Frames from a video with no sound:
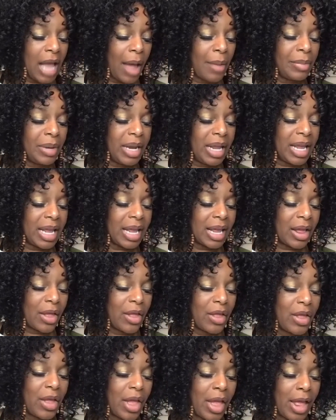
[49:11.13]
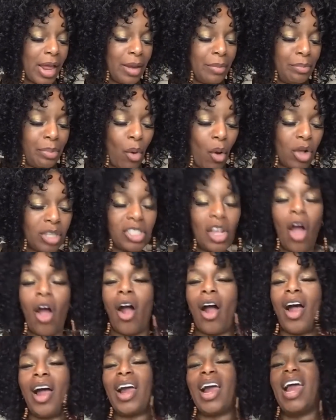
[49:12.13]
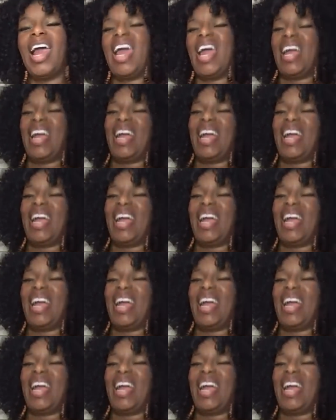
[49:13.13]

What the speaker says: Dominique and Boss Hog.